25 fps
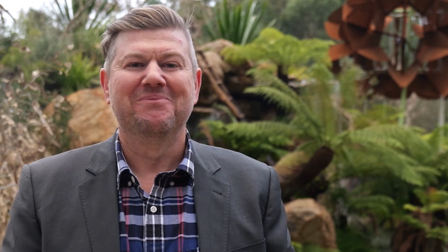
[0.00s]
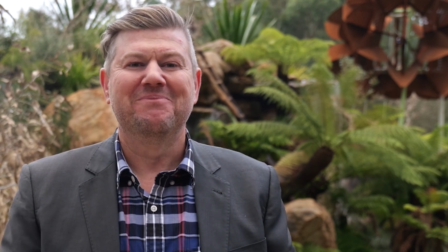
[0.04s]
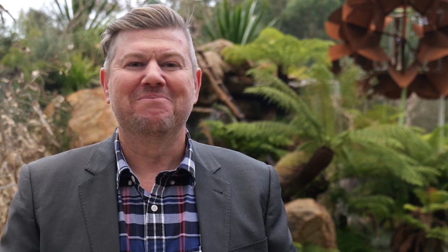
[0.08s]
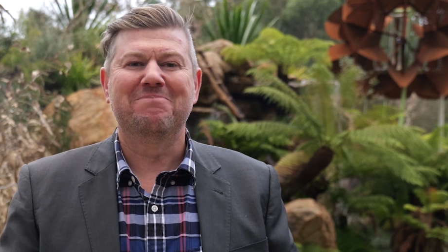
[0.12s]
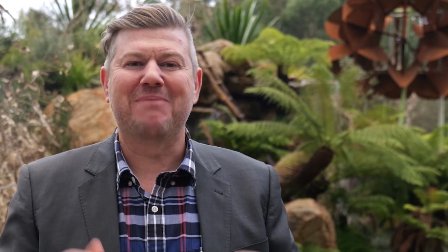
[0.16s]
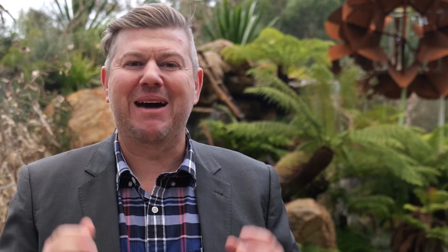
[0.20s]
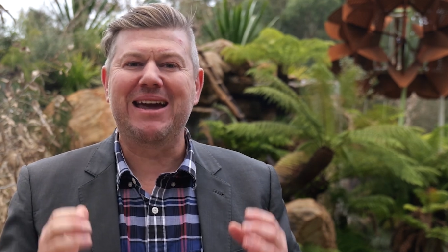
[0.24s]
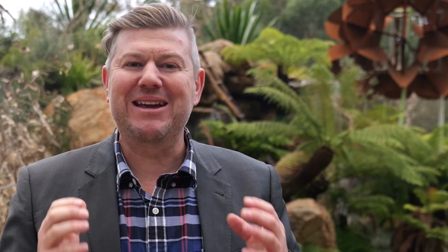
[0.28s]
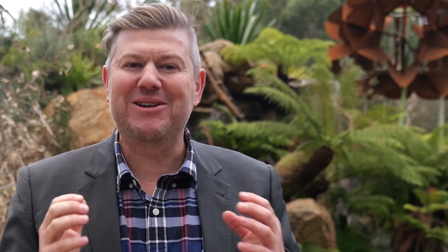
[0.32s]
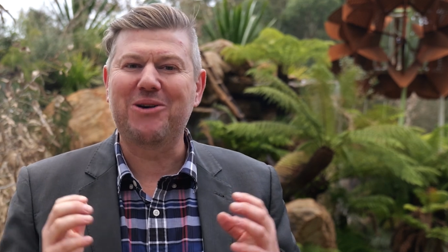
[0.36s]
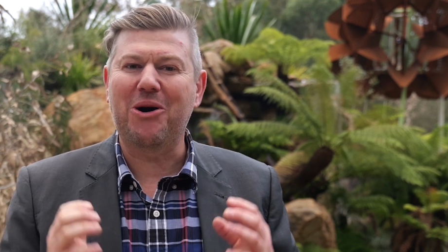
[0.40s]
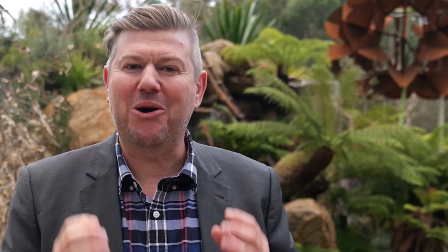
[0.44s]

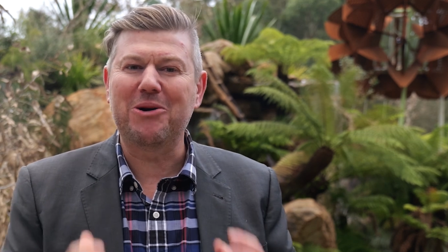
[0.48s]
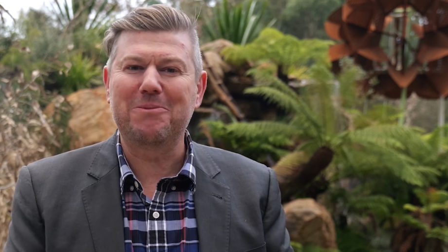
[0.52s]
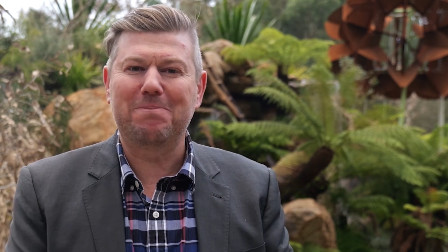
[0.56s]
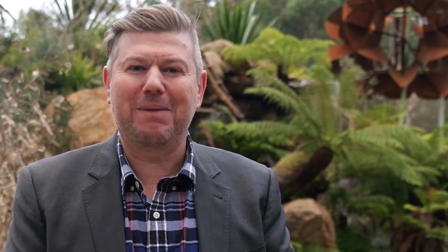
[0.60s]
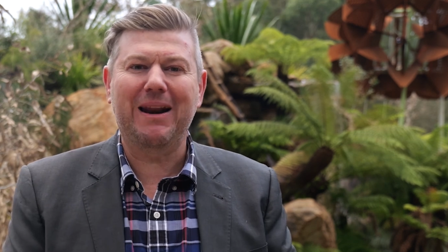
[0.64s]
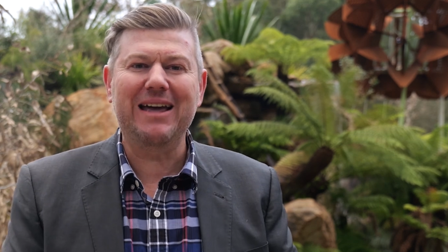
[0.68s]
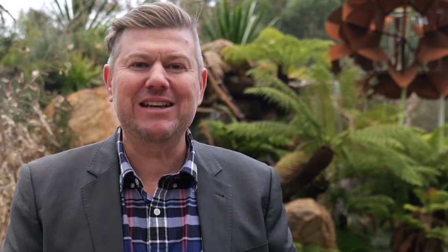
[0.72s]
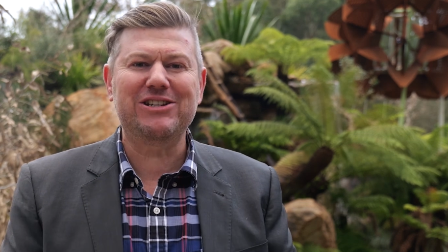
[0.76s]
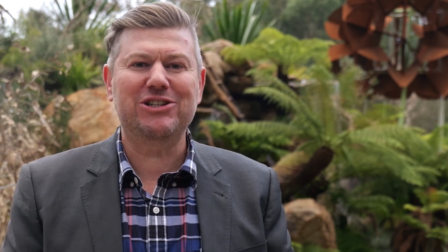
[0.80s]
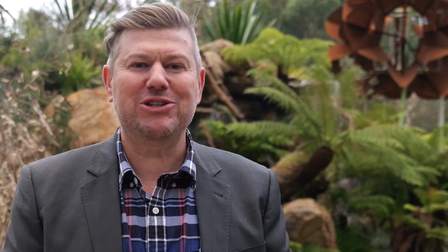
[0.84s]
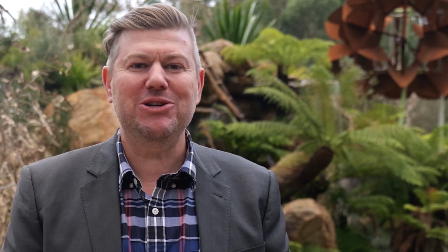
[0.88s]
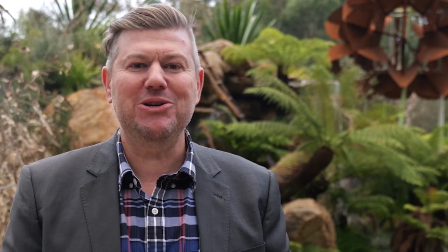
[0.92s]
May God
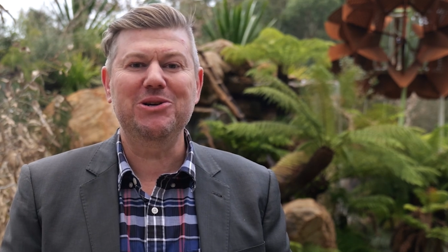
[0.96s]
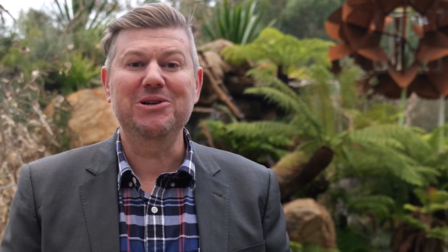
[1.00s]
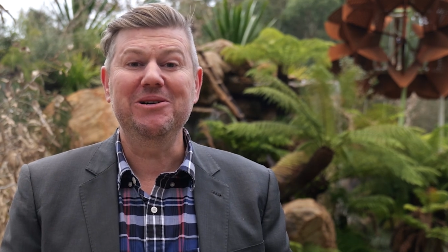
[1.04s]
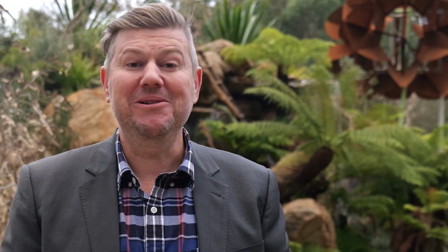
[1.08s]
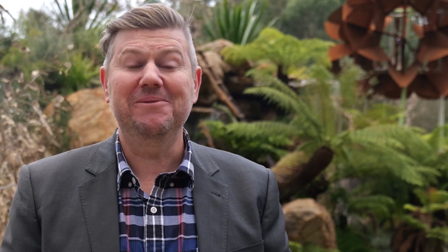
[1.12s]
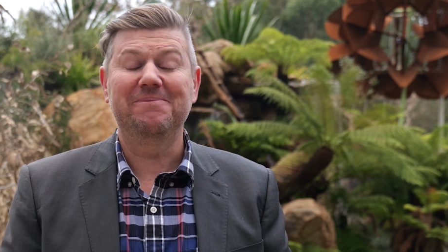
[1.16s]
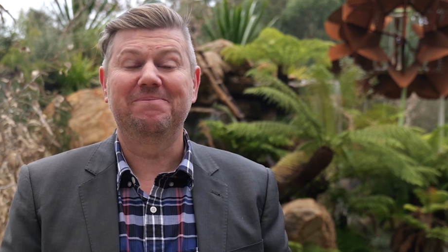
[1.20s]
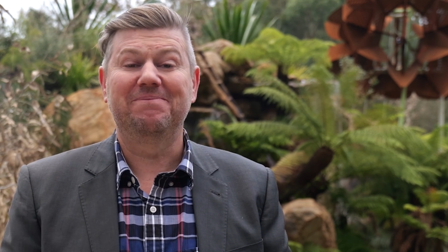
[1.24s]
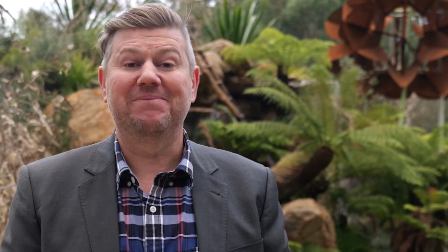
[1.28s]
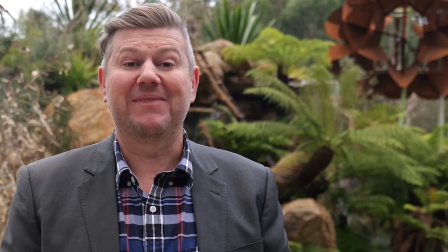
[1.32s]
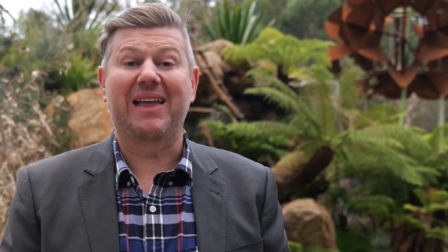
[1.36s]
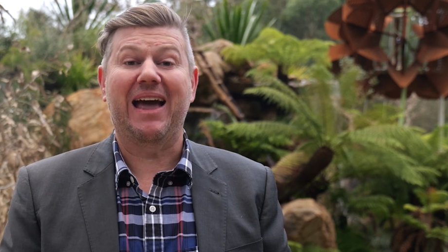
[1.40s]
bless you
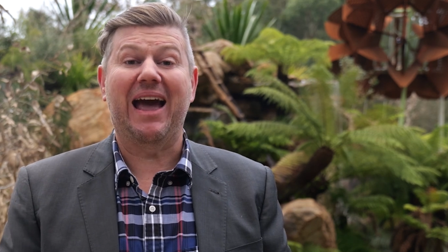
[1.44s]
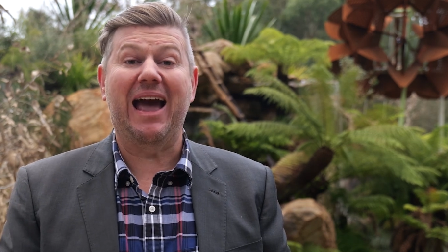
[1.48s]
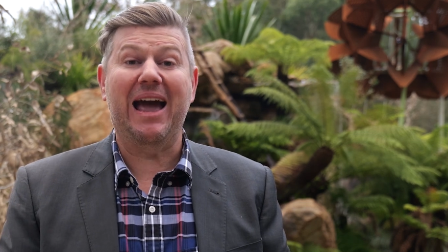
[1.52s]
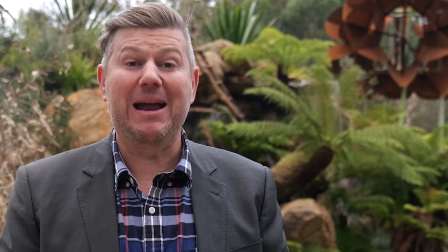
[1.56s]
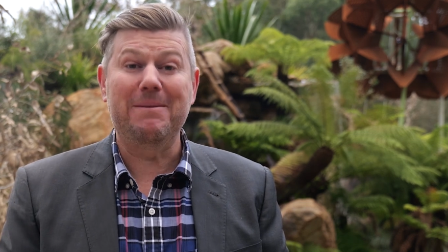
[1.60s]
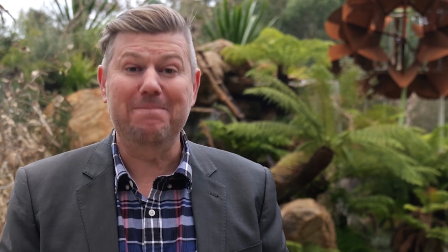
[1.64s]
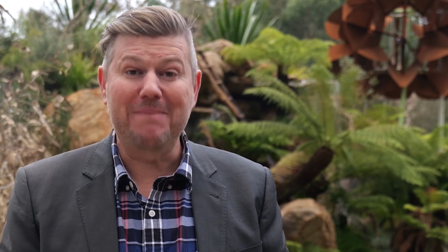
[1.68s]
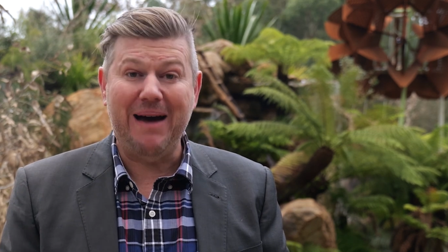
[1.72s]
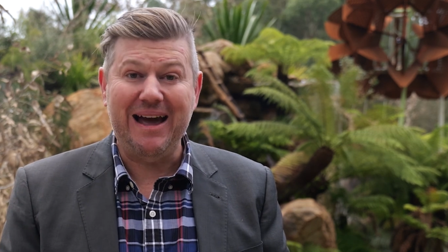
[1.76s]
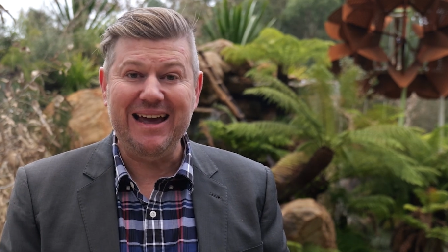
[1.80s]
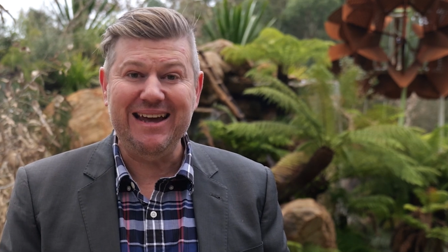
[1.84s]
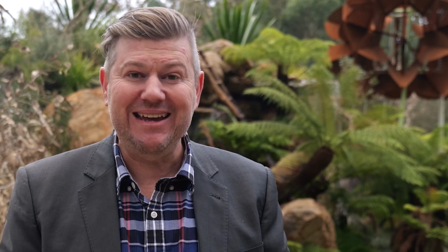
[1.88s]

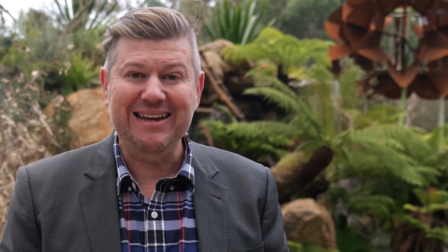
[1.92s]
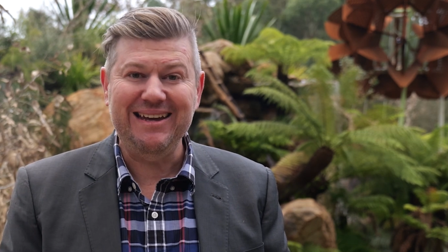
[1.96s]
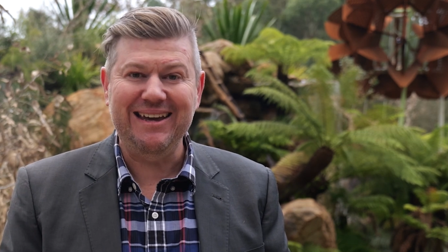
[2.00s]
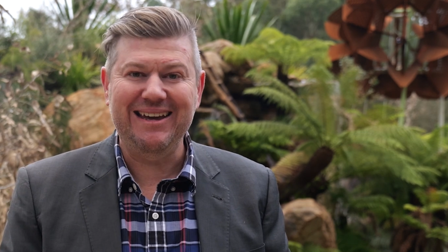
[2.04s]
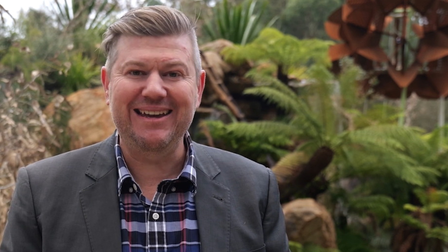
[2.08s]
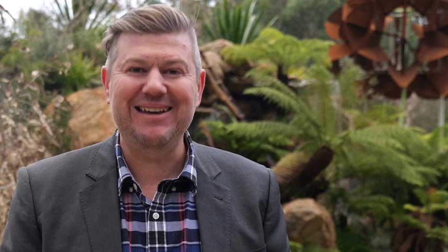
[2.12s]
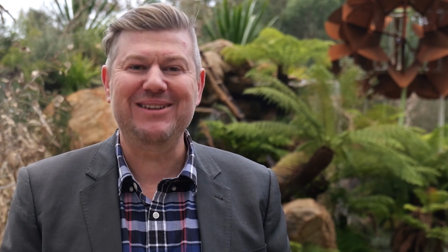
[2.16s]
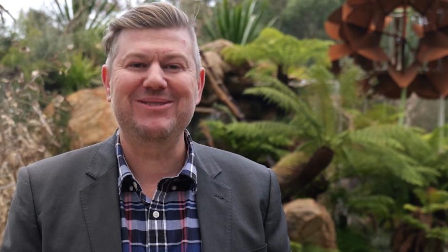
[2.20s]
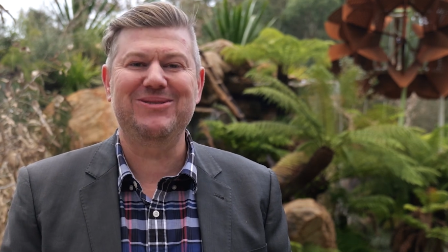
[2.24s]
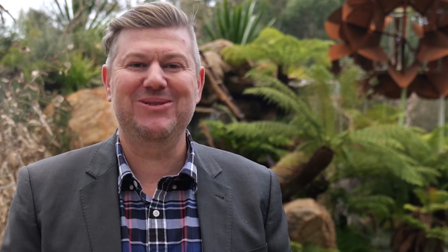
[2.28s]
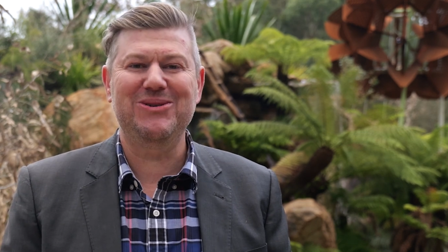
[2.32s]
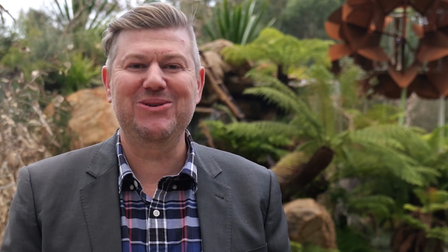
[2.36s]
and may
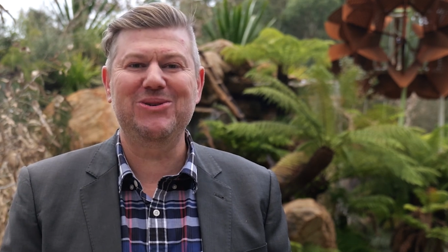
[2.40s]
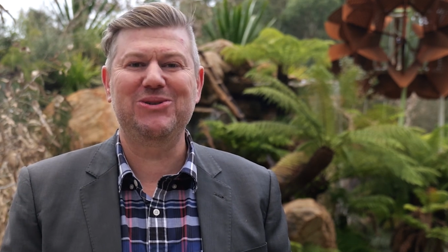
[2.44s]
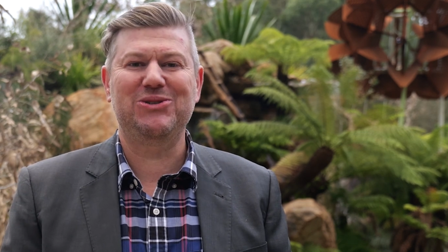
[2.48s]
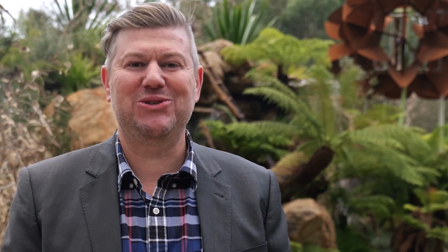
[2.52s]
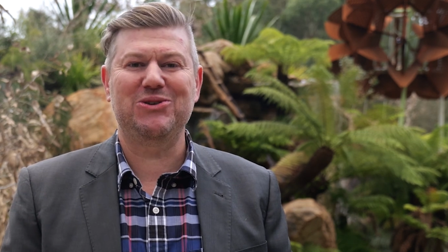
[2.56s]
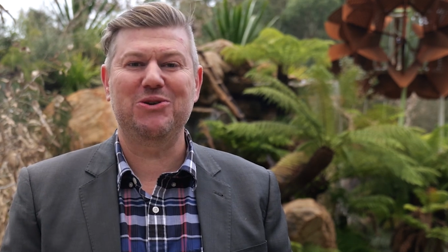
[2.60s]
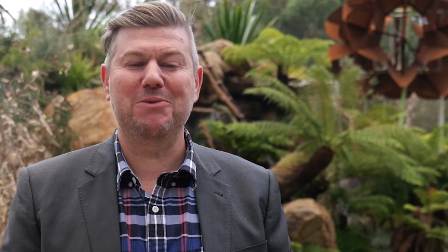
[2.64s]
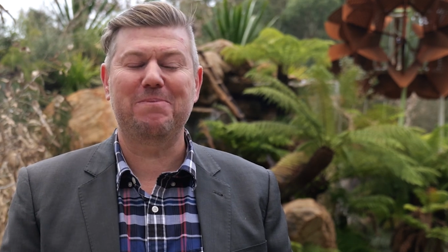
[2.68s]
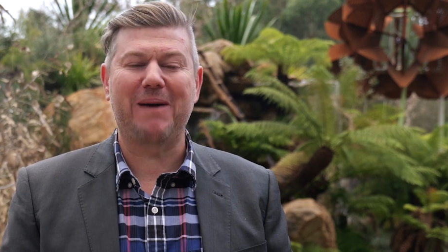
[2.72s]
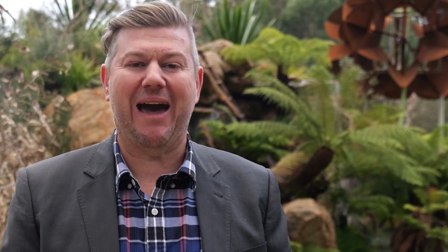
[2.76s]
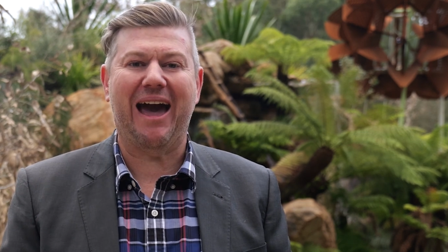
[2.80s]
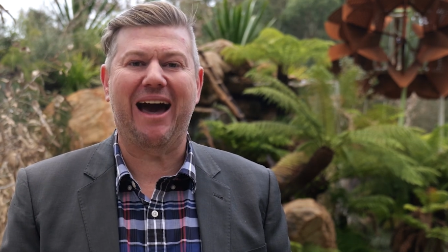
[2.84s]
He use
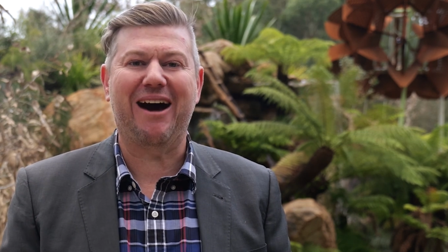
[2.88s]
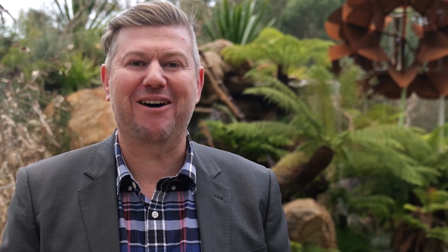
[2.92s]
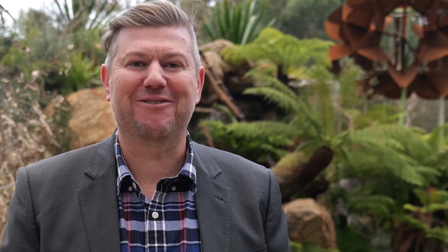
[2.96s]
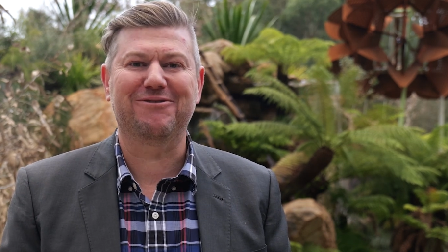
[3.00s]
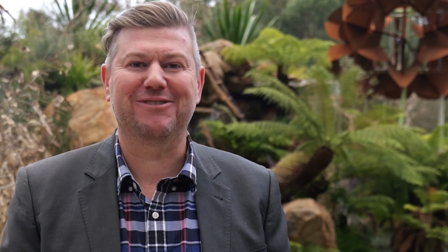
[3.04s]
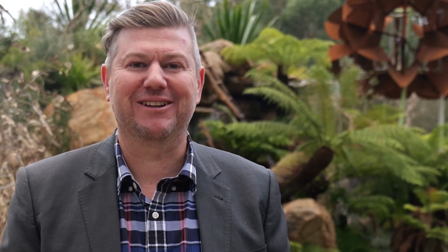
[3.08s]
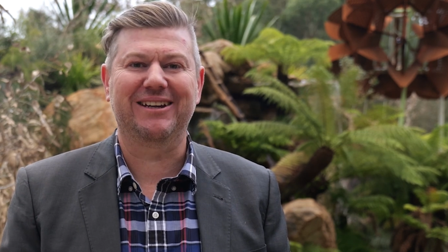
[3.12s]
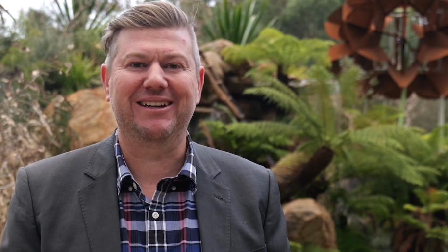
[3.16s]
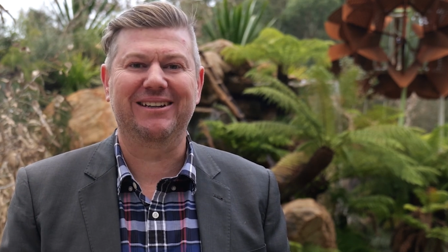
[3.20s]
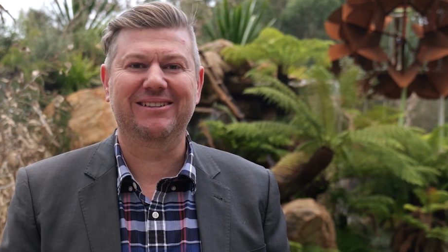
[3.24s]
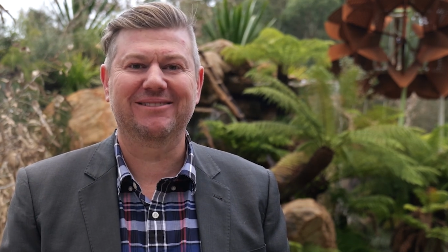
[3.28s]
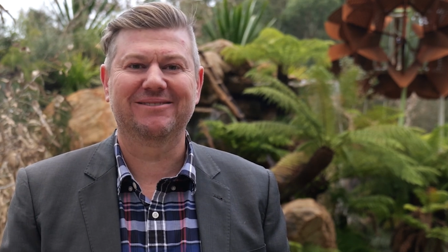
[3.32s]
you
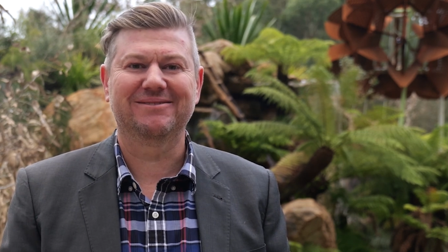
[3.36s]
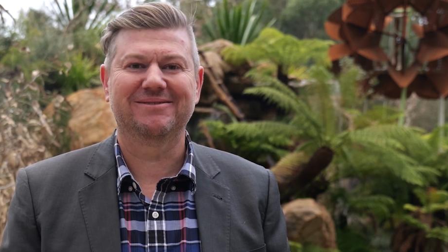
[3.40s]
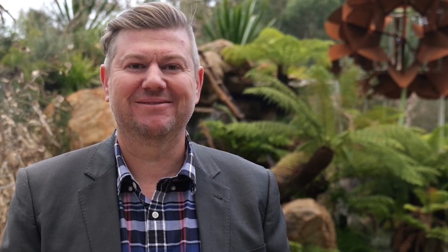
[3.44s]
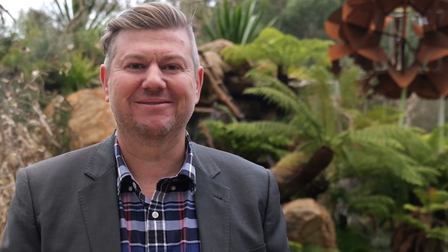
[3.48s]
powerfully.